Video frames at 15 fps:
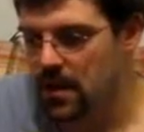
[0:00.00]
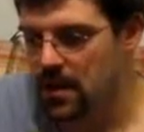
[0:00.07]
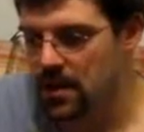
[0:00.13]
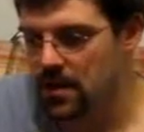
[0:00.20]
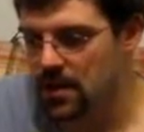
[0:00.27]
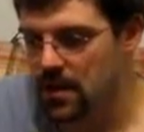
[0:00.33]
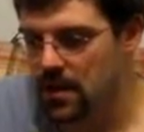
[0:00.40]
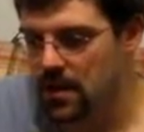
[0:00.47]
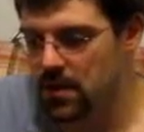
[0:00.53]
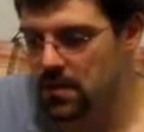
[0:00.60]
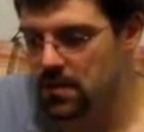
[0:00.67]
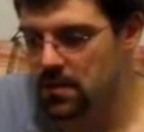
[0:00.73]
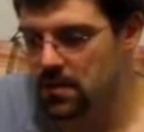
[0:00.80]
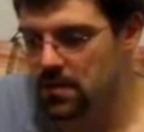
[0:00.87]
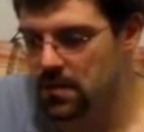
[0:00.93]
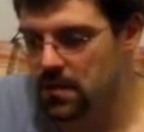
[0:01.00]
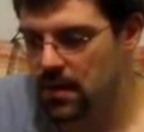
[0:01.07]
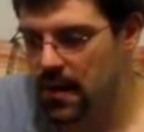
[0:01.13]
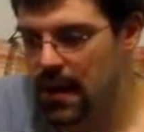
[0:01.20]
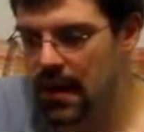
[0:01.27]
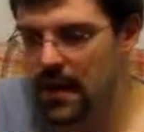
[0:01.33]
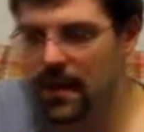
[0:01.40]
So
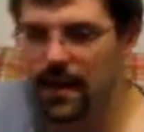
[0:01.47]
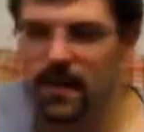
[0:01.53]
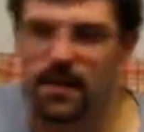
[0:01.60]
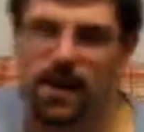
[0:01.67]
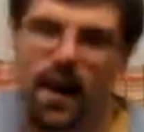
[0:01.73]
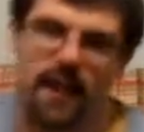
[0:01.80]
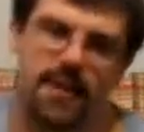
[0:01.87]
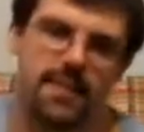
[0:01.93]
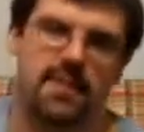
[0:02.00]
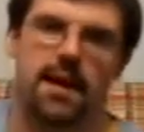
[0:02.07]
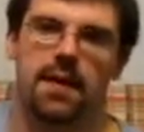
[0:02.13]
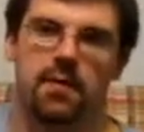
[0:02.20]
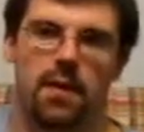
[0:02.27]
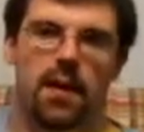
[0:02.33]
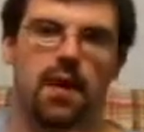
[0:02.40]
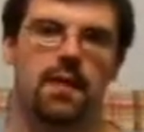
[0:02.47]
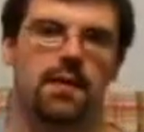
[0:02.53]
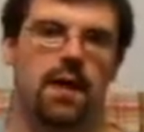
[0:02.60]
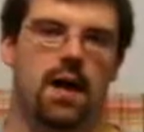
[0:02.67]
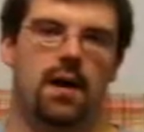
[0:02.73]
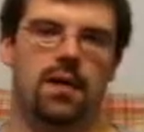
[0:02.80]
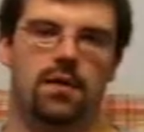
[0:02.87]
I decided, well,
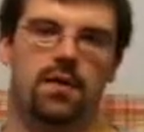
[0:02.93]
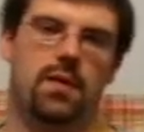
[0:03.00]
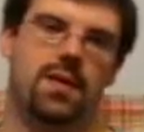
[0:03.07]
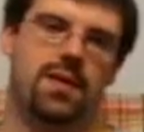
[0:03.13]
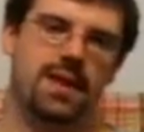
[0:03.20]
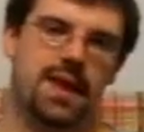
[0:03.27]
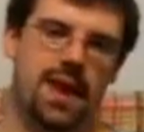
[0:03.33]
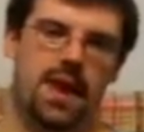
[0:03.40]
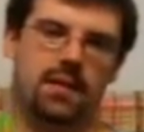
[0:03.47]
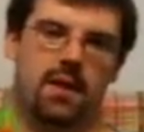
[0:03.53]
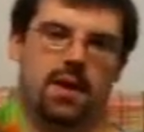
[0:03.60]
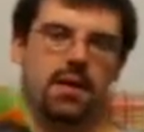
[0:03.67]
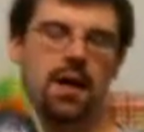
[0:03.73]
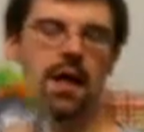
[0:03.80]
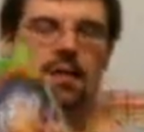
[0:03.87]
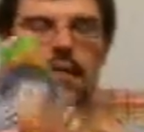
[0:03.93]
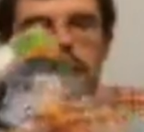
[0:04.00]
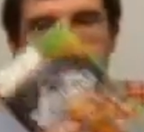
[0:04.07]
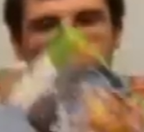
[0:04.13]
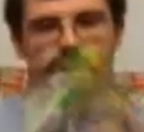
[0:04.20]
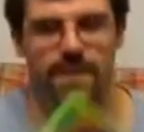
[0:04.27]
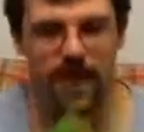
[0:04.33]
I'll quit the game, I'll let
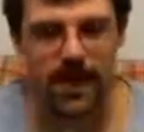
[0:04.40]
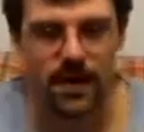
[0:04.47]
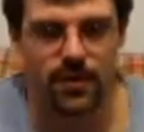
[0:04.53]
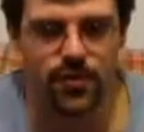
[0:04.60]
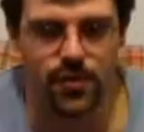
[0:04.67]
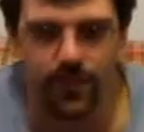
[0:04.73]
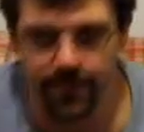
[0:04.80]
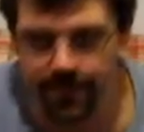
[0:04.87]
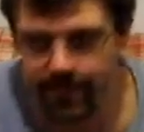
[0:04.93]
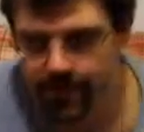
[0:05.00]
it finish,